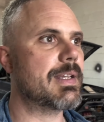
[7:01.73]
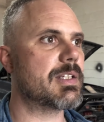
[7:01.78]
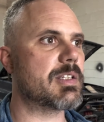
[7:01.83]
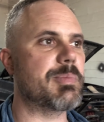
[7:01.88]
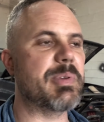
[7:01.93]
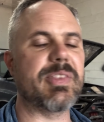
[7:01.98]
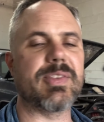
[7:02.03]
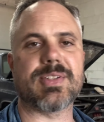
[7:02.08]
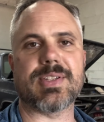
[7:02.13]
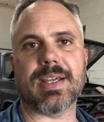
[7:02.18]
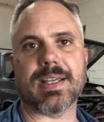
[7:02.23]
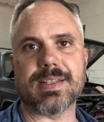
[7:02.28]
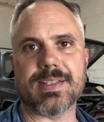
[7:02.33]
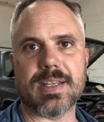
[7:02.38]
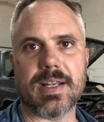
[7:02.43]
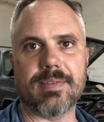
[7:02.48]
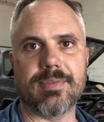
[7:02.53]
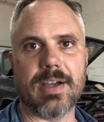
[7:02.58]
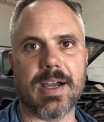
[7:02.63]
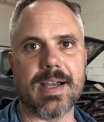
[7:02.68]
to be the second
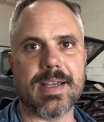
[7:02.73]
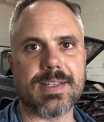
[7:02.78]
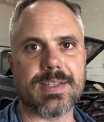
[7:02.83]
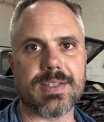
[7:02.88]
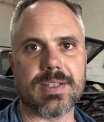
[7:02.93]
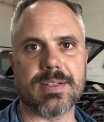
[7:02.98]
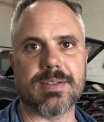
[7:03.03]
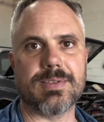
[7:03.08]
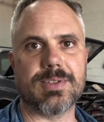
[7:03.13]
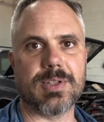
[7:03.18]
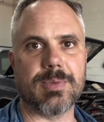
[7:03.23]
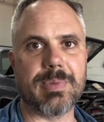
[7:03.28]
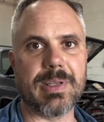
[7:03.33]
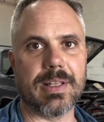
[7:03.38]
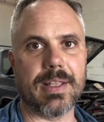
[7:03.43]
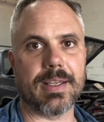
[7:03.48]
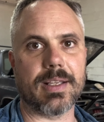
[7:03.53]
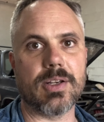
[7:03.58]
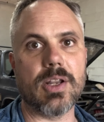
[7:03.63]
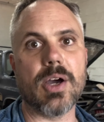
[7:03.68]
set of eyes to
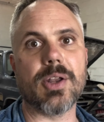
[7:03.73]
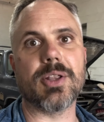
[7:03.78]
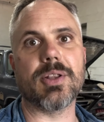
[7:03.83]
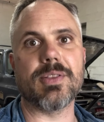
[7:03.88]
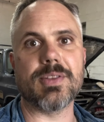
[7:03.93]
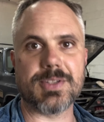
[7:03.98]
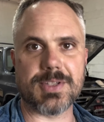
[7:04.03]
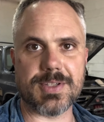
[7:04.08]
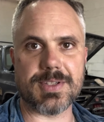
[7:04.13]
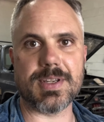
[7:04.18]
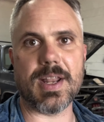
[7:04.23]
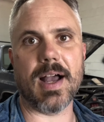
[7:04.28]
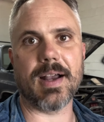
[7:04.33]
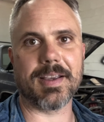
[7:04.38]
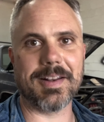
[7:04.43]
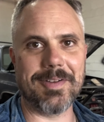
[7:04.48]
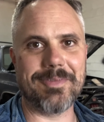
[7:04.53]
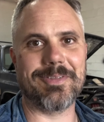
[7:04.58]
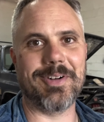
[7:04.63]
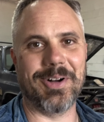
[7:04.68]
be like, no, this is not
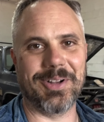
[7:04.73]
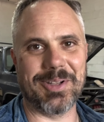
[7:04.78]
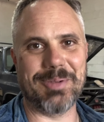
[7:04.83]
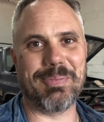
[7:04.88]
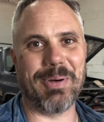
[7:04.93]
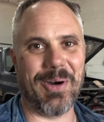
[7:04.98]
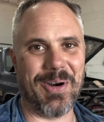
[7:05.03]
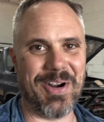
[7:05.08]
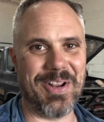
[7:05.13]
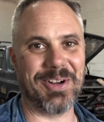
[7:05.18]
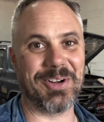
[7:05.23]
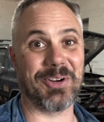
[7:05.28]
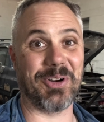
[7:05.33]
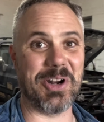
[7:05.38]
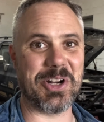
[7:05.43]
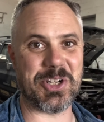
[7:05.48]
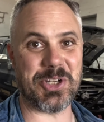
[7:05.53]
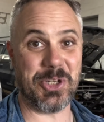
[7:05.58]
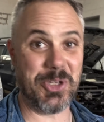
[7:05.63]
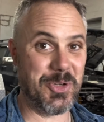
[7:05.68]
going to fall apart and
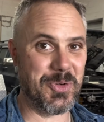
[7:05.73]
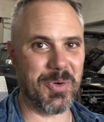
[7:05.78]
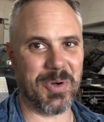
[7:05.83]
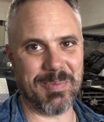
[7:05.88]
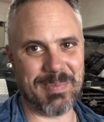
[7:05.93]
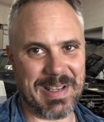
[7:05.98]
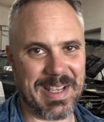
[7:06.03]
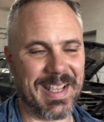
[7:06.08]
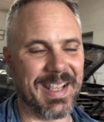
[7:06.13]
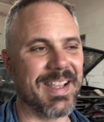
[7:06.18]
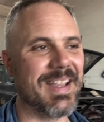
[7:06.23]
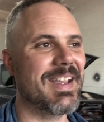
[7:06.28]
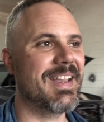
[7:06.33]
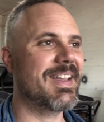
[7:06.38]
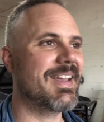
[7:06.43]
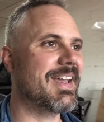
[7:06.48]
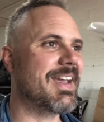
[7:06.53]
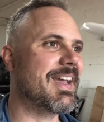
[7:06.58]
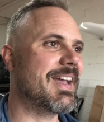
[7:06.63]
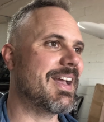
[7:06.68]
crush you or me.
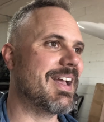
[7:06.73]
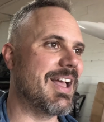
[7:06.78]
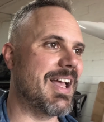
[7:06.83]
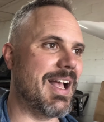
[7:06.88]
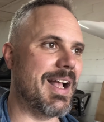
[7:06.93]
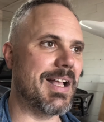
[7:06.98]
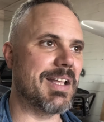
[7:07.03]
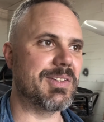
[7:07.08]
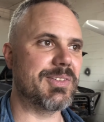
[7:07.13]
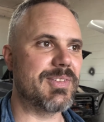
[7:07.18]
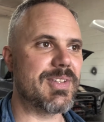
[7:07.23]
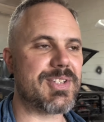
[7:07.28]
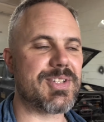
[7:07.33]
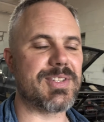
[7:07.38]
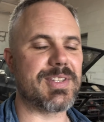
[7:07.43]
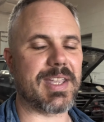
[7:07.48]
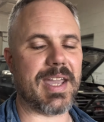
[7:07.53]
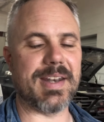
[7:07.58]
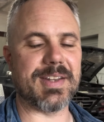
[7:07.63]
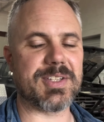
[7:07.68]
And this
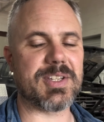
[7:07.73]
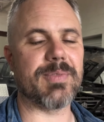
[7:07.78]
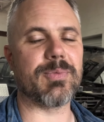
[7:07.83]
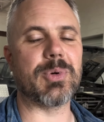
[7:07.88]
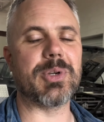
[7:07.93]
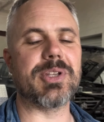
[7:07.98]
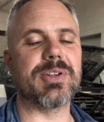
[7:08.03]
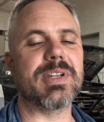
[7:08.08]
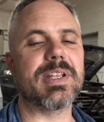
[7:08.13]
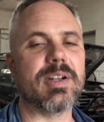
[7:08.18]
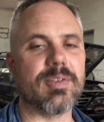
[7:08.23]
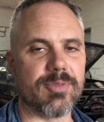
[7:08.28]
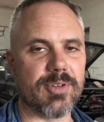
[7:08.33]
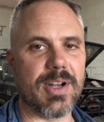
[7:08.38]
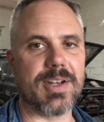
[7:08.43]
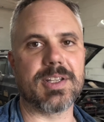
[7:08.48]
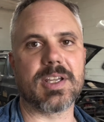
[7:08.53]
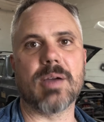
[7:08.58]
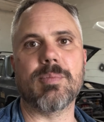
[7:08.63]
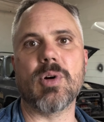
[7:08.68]
is the kind of stuff where you need a
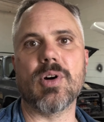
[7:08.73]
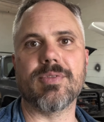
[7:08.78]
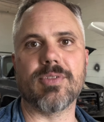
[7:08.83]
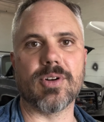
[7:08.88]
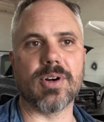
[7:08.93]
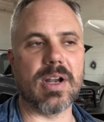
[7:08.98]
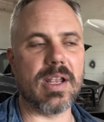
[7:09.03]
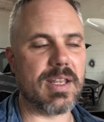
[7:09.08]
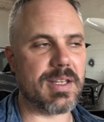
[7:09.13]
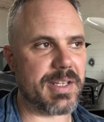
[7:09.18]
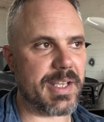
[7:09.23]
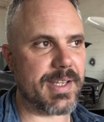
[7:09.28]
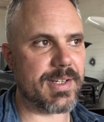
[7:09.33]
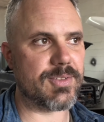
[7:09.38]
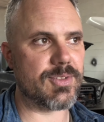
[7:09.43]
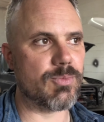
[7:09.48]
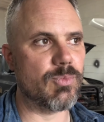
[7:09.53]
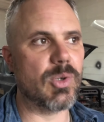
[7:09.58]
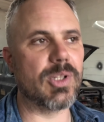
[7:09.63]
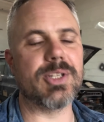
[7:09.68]
friend to come over
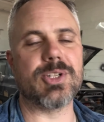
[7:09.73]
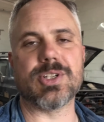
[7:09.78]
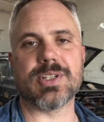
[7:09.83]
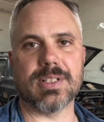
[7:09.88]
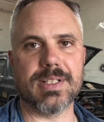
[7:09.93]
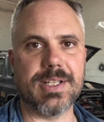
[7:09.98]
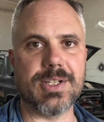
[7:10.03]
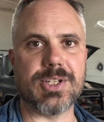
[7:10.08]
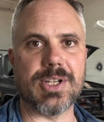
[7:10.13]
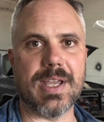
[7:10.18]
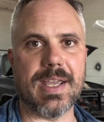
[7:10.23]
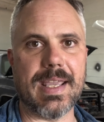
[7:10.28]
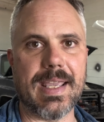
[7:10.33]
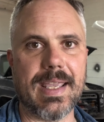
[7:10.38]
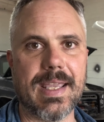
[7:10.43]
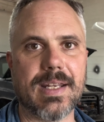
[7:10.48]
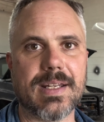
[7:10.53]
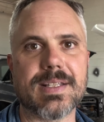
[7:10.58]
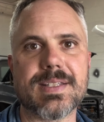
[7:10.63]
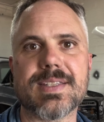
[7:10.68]
and really just lend you a
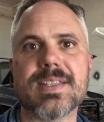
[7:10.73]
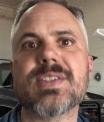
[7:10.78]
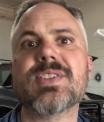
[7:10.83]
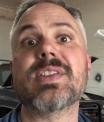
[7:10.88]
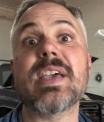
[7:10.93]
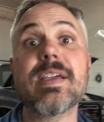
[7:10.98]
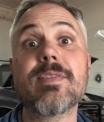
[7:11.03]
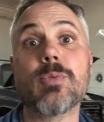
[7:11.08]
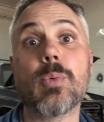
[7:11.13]
hand. It's the safe